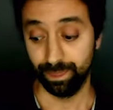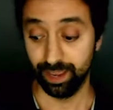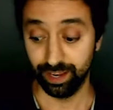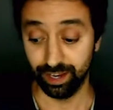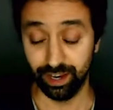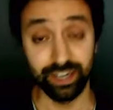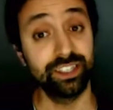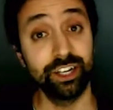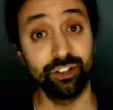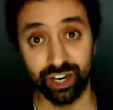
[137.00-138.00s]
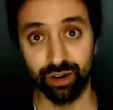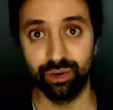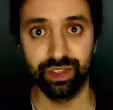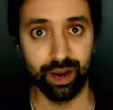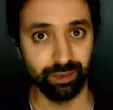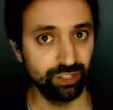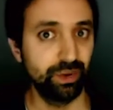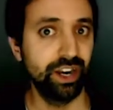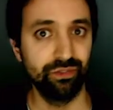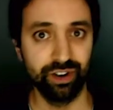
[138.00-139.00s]
Ecentria with OpticsPlan and
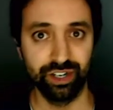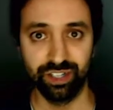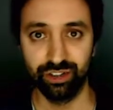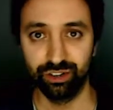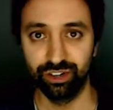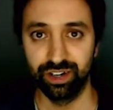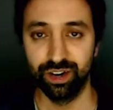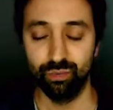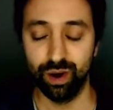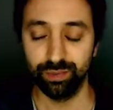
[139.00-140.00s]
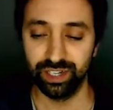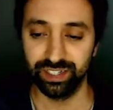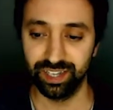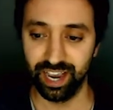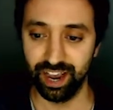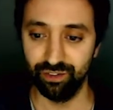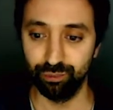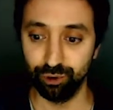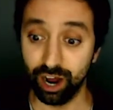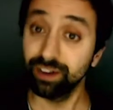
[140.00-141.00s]
various other websites they have
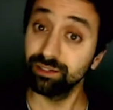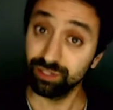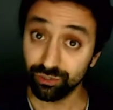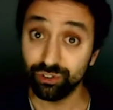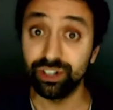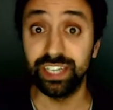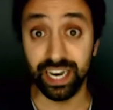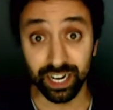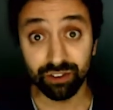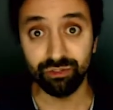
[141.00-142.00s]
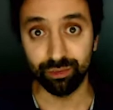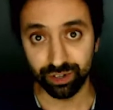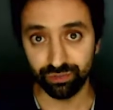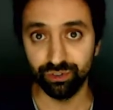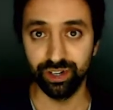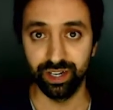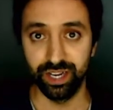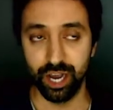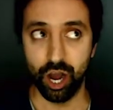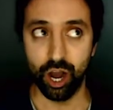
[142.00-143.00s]
brought different data from different
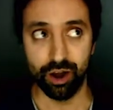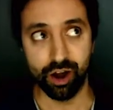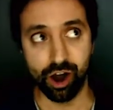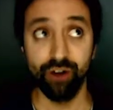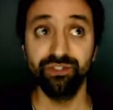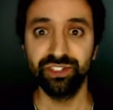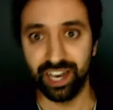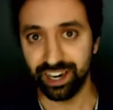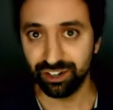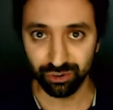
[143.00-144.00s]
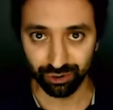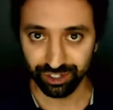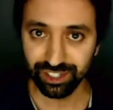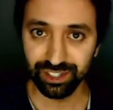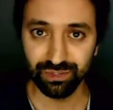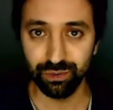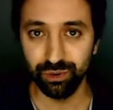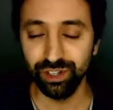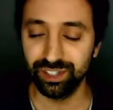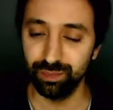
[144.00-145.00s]
off-site sources, if you will, and some
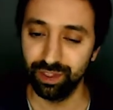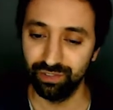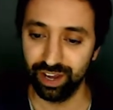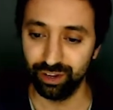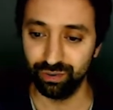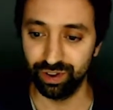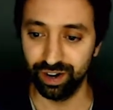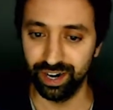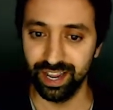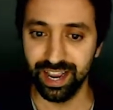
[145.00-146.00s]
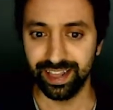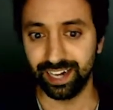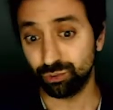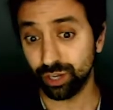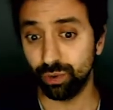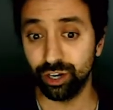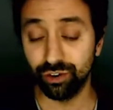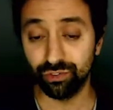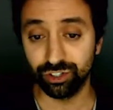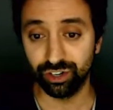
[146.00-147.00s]
of the value there. And that's really what Universal
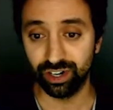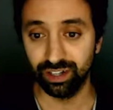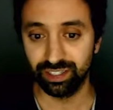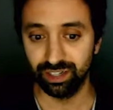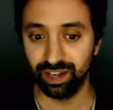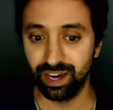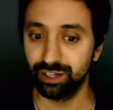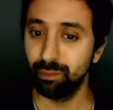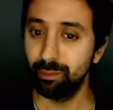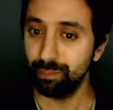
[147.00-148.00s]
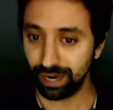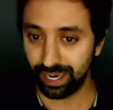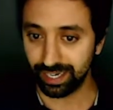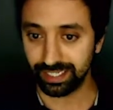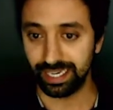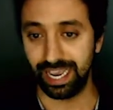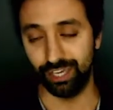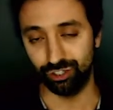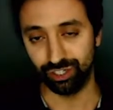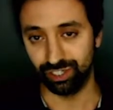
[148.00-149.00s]
Analytics unlocked. But as you can
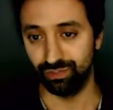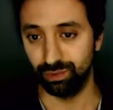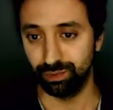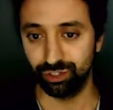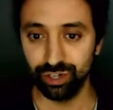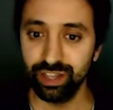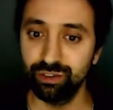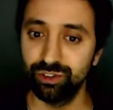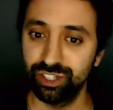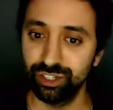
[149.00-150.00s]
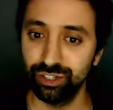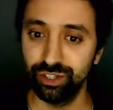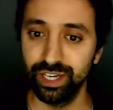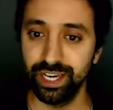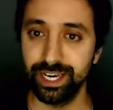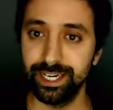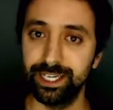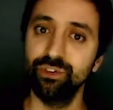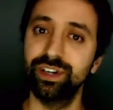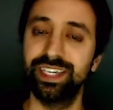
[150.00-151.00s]
see from the screen, there were still
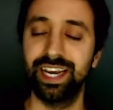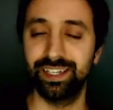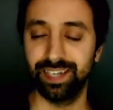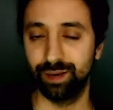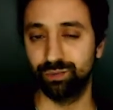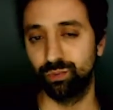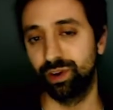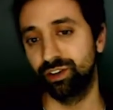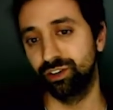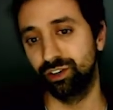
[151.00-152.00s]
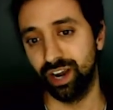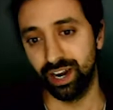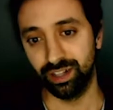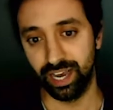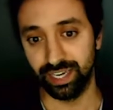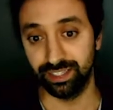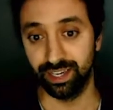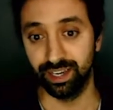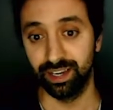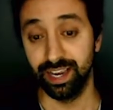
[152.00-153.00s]
different data types, whether you're analyzing
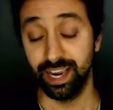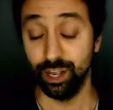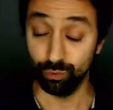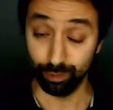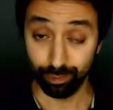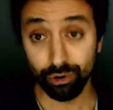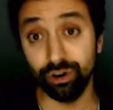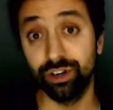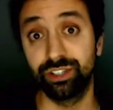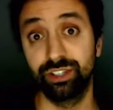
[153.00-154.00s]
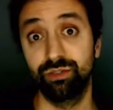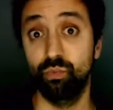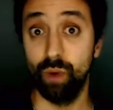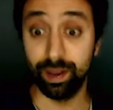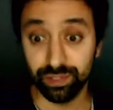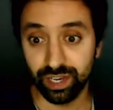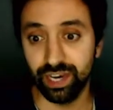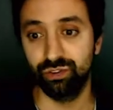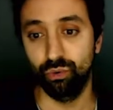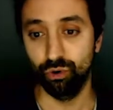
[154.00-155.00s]
in the reports, websites,
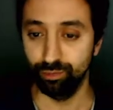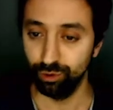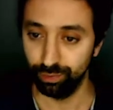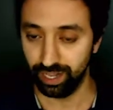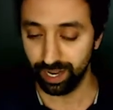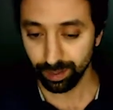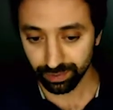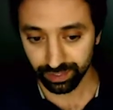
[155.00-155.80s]
or mobile apps.